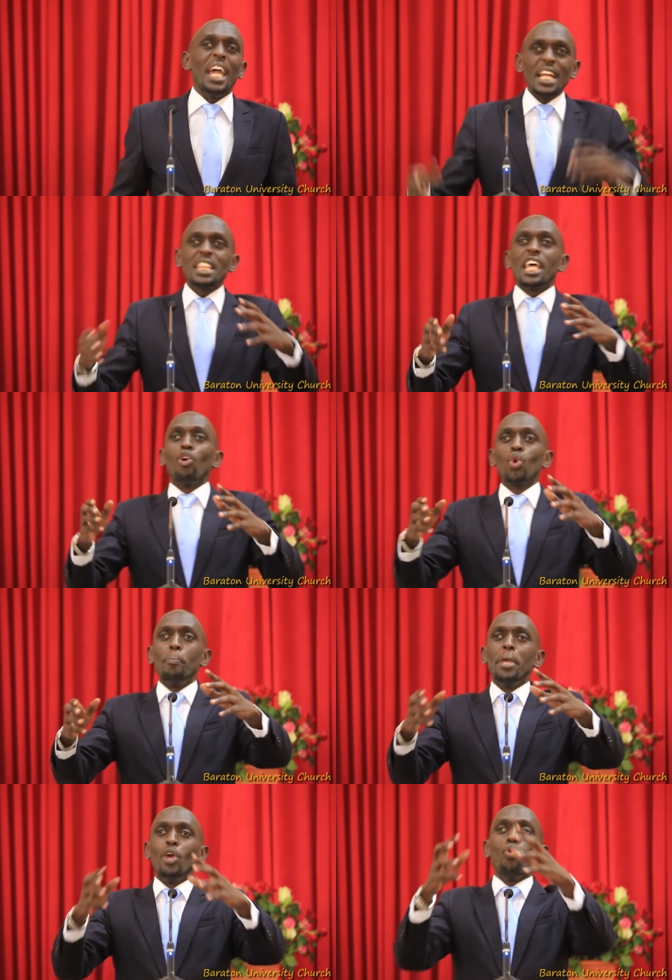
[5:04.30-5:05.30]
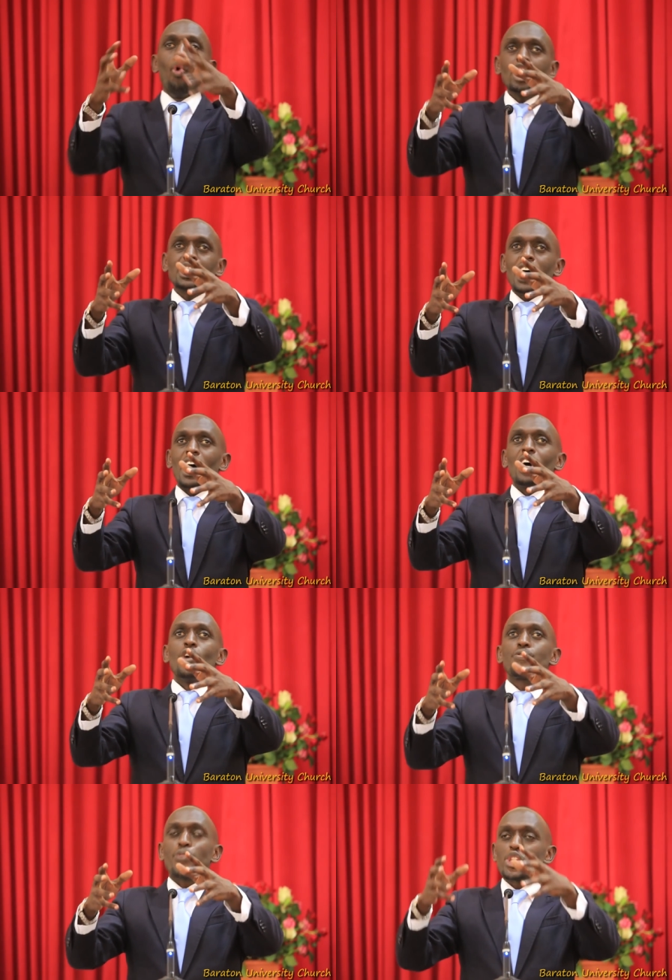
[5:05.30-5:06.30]
and there will be water
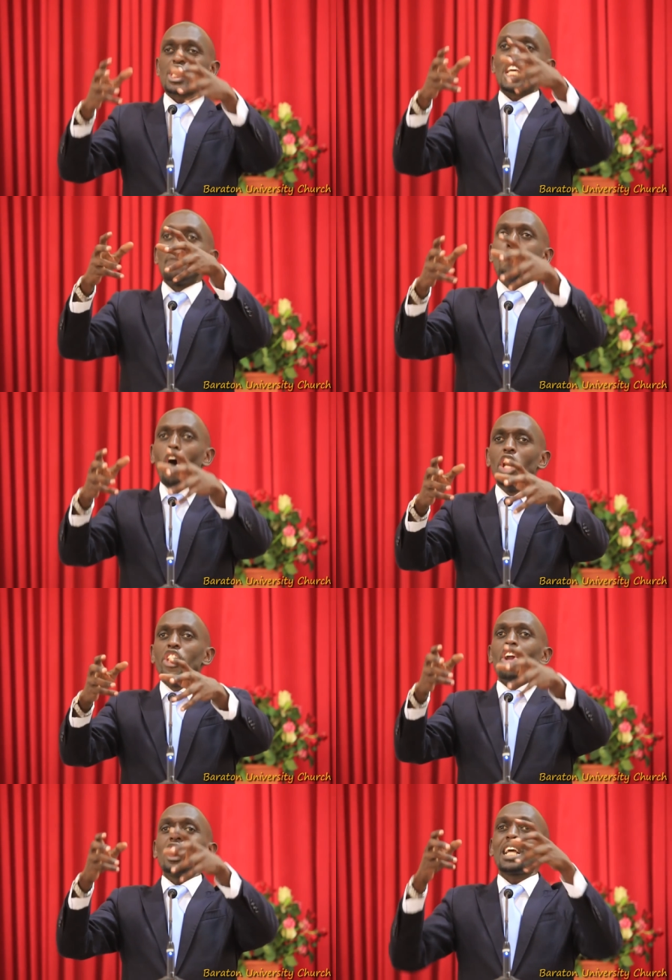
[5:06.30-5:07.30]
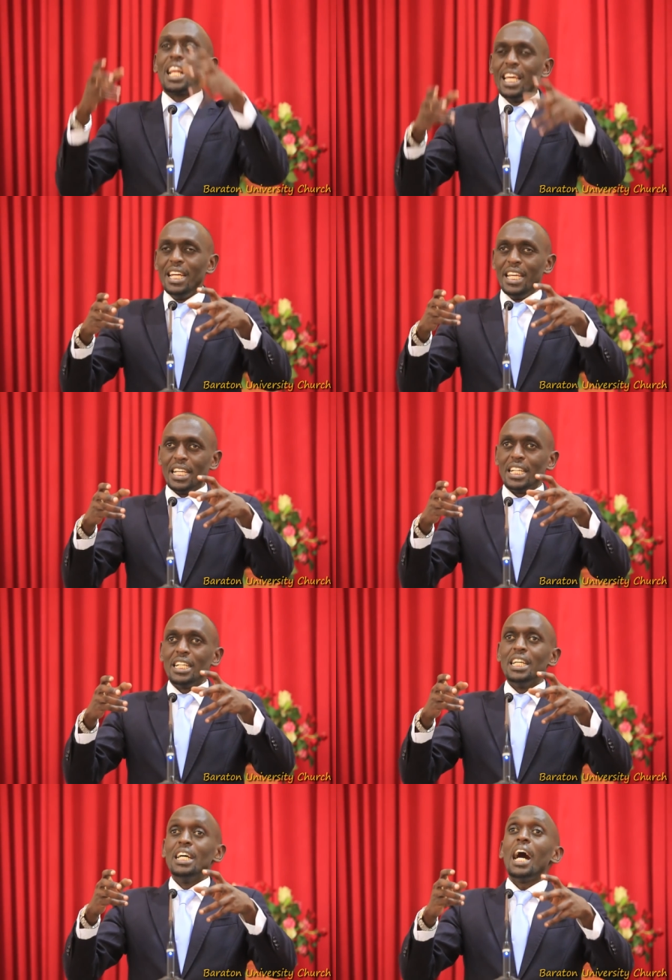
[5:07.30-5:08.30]
for ceremonial cleaning
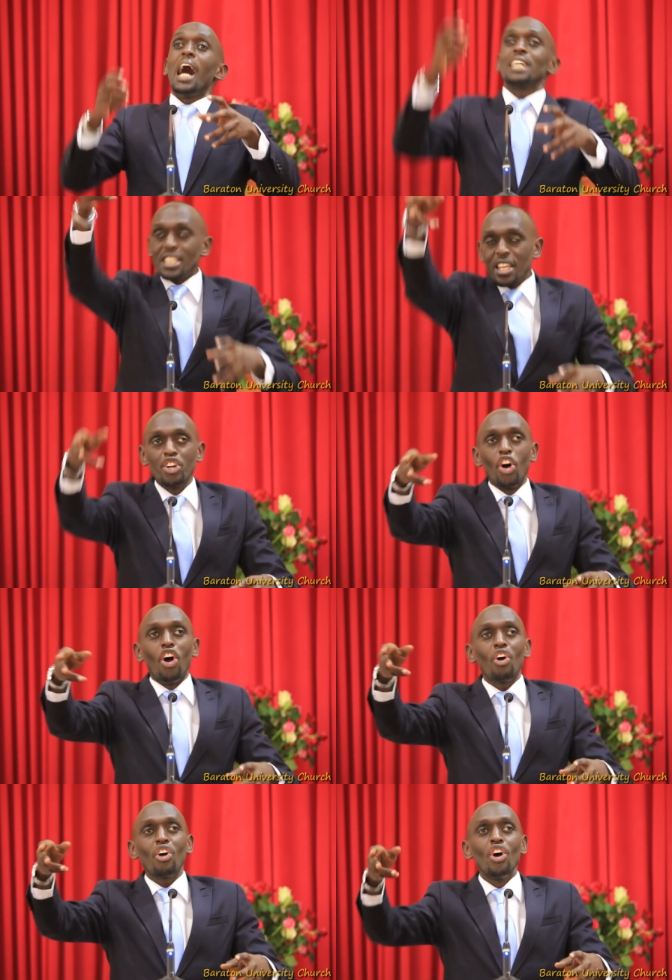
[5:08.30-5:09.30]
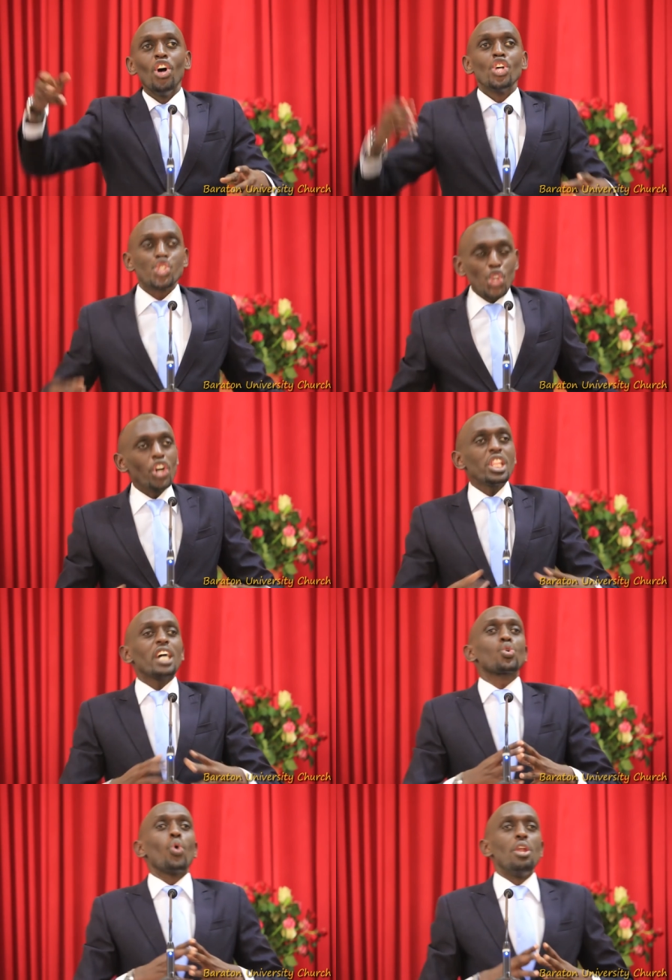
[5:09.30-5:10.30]
at the door, so
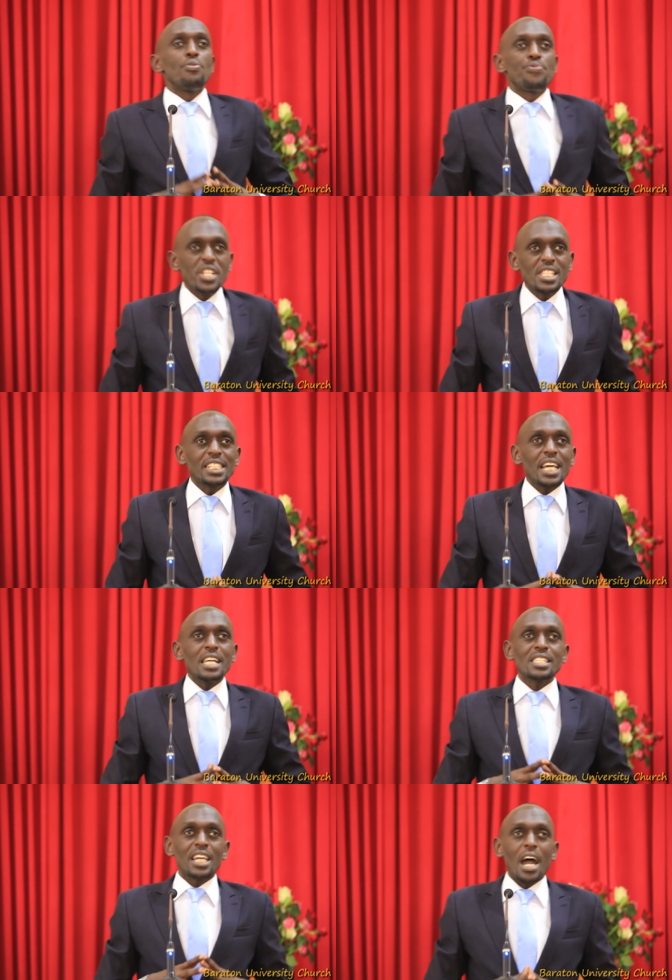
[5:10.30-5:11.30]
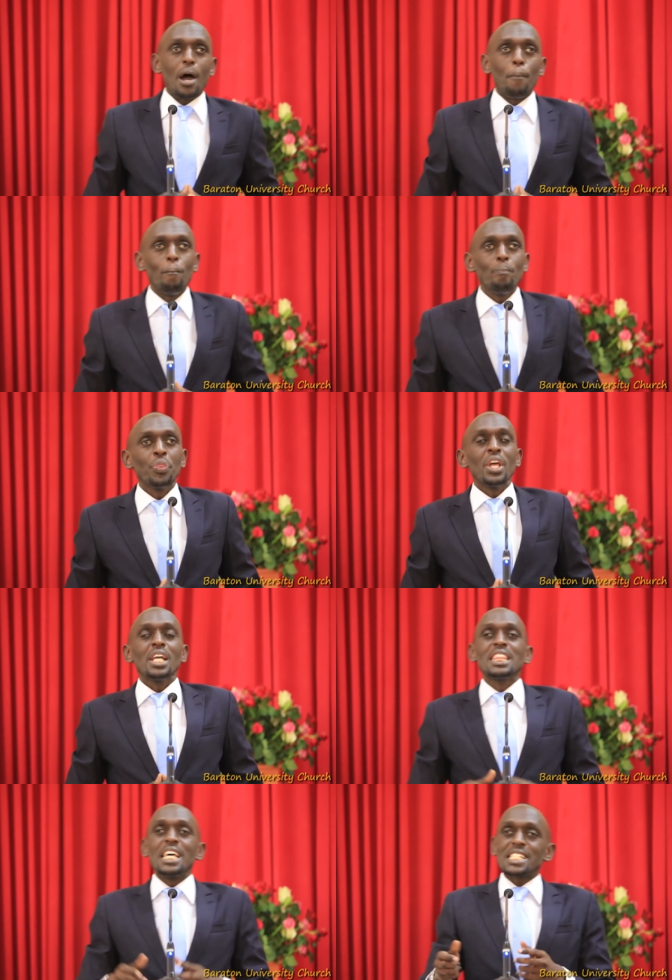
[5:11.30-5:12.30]
that when visitors come,
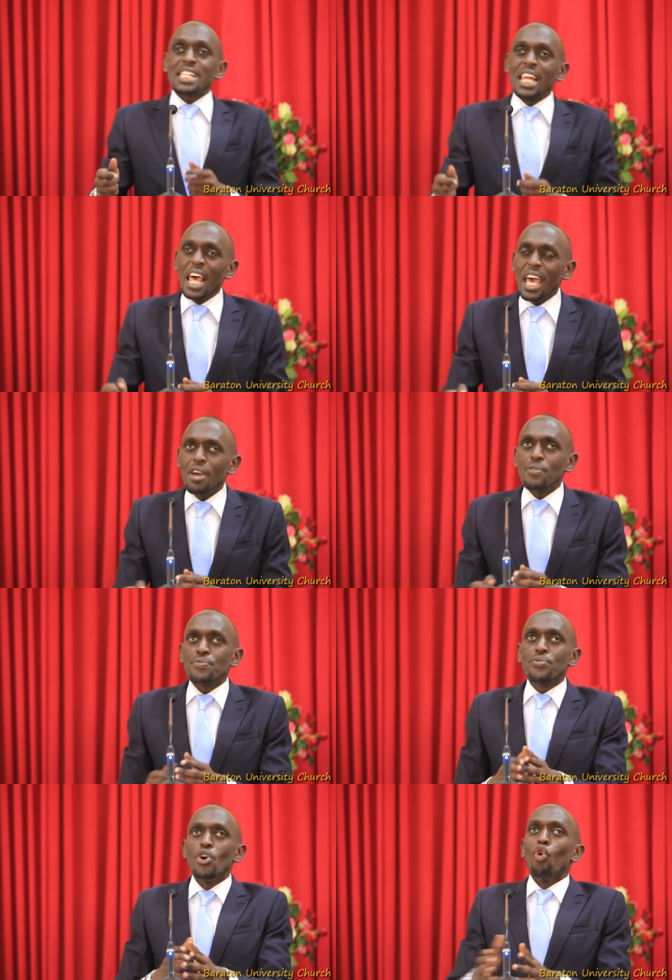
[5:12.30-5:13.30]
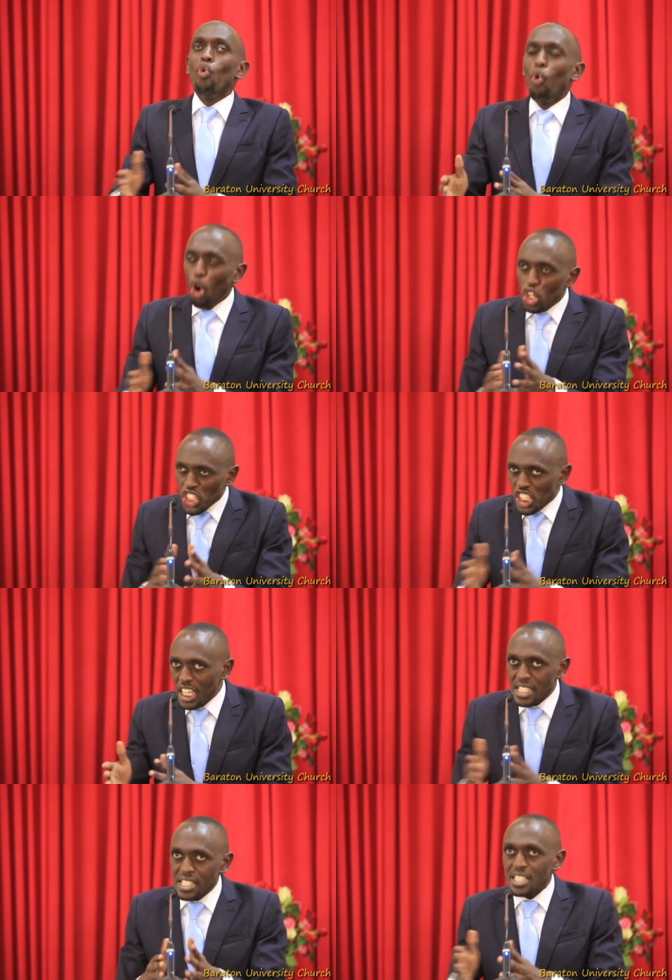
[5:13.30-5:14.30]
the slave
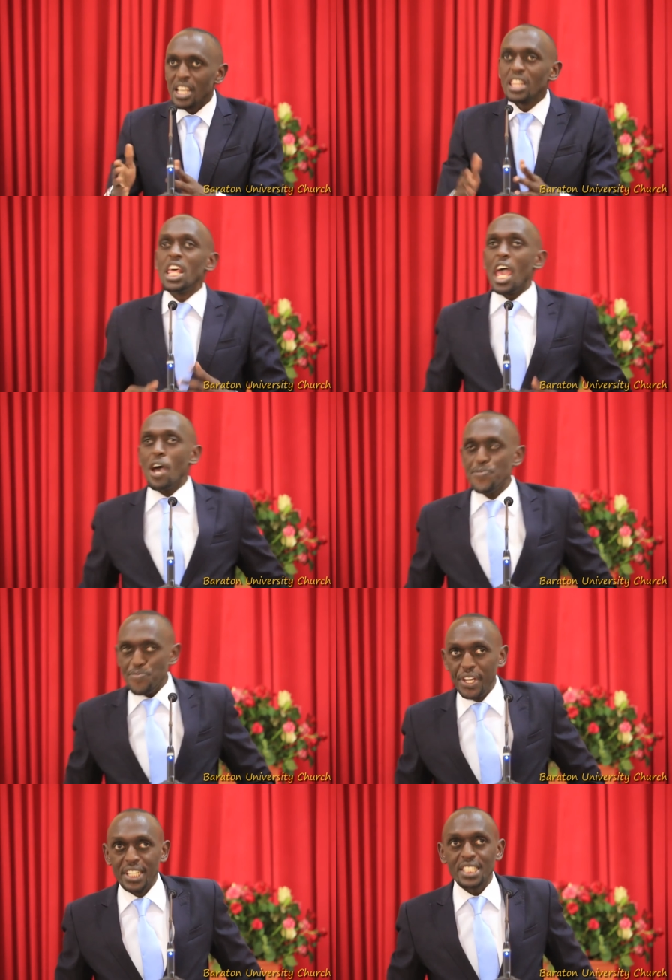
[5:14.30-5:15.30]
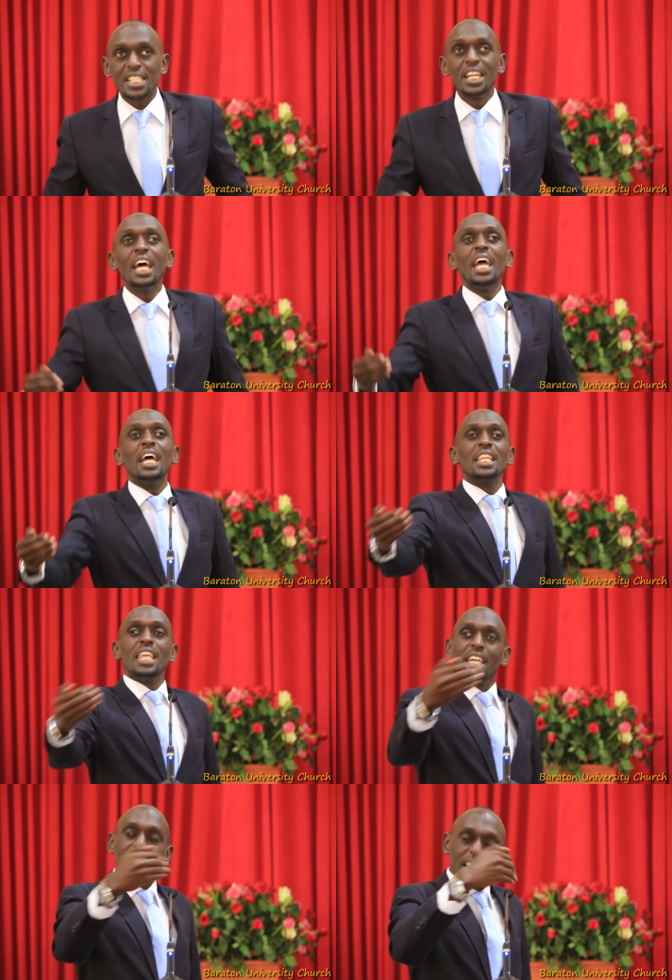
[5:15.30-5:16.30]
washes their feet and
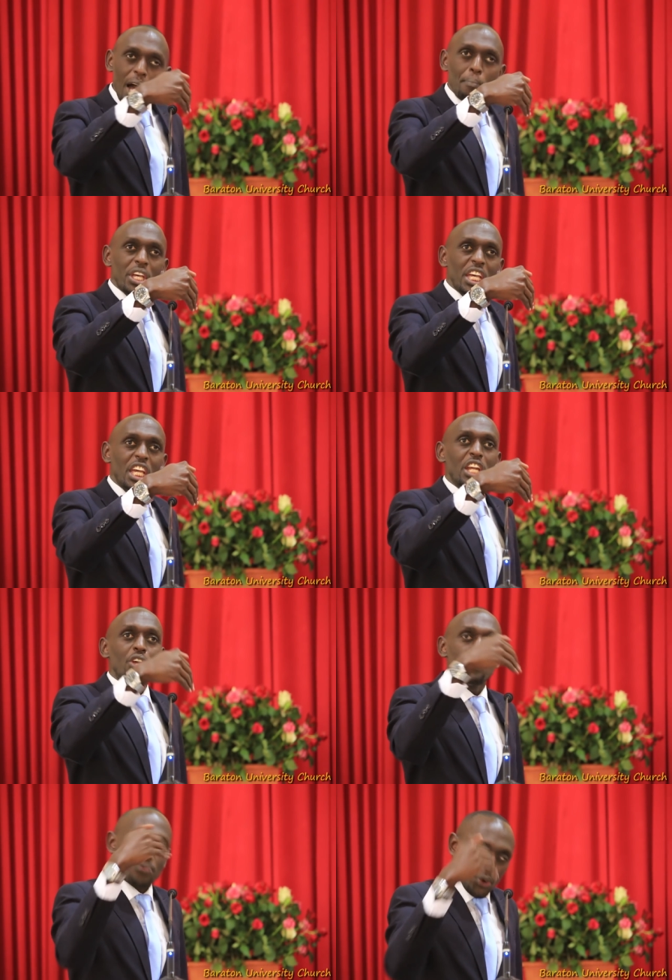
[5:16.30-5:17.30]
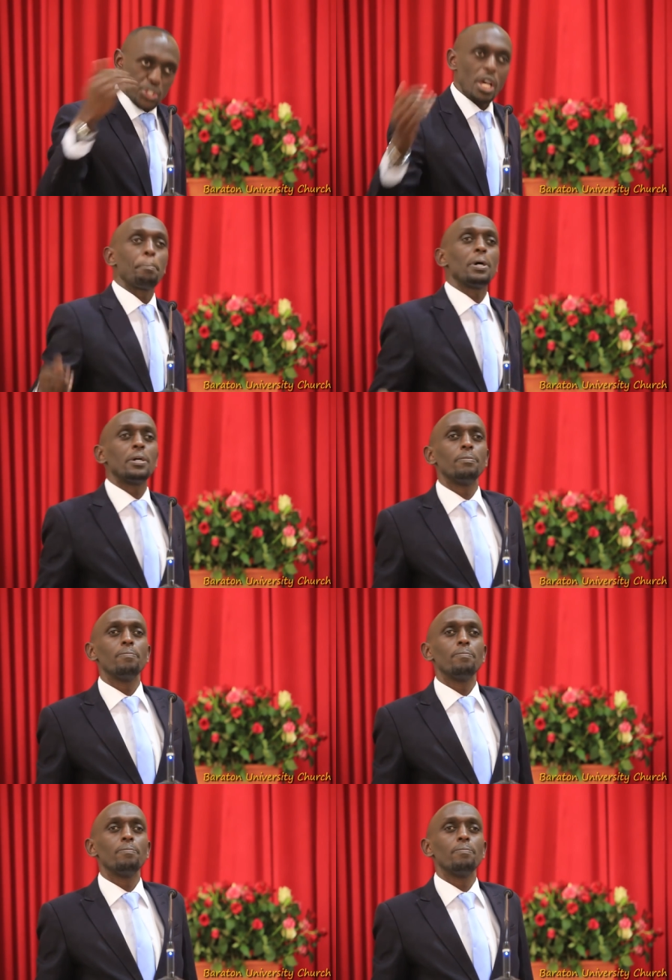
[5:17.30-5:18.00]
they come in for supper.